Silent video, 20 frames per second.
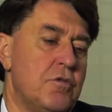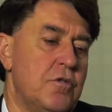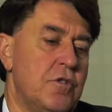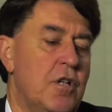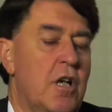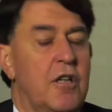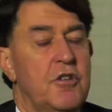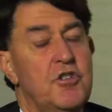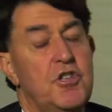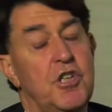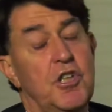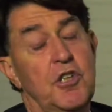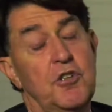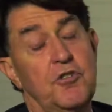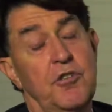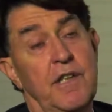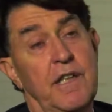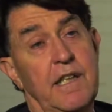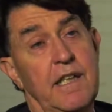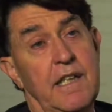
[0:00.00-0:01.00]
young
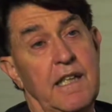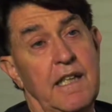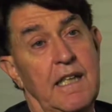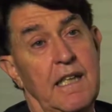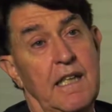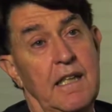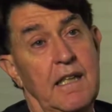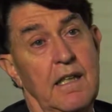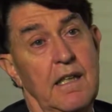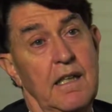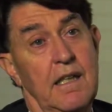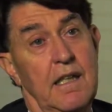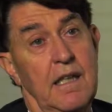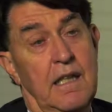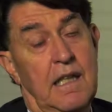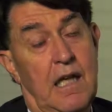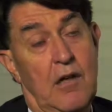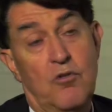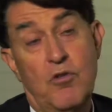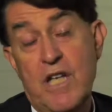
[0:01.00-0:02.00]
children
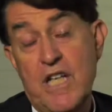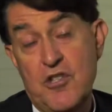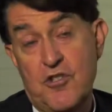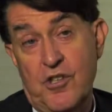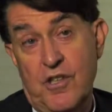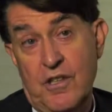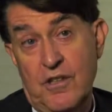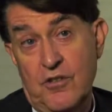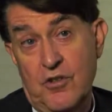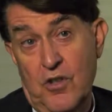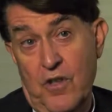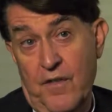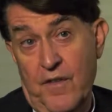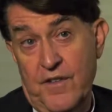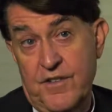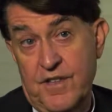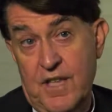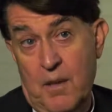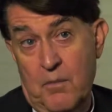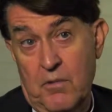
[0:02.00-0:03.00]
in our region during the
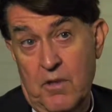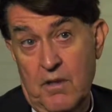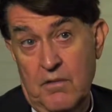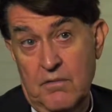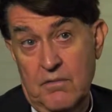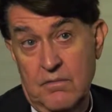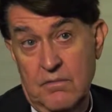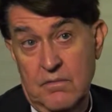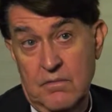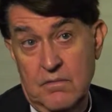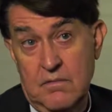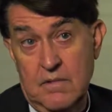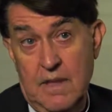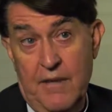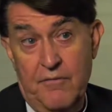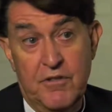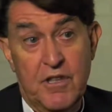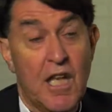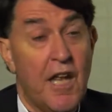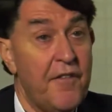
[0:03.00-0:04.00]
summer
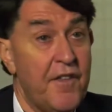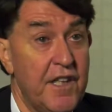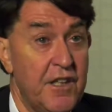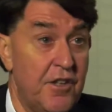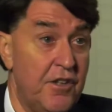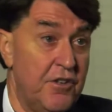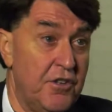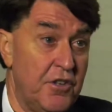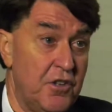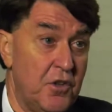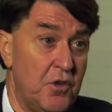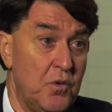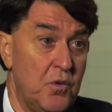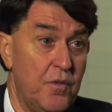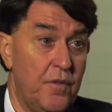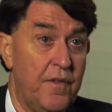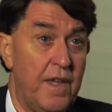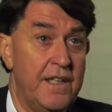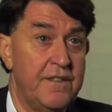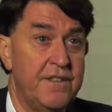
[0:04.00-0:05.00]
have nothing to do,
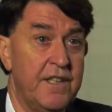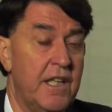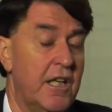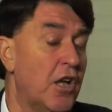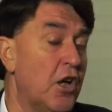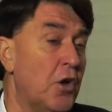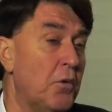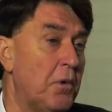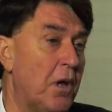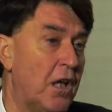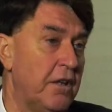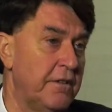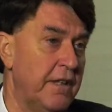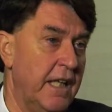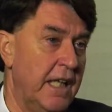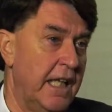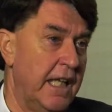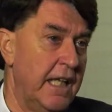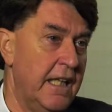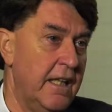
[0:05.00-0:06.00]
they sit home all
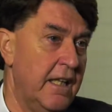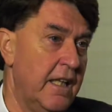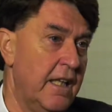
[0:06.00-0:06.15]
day,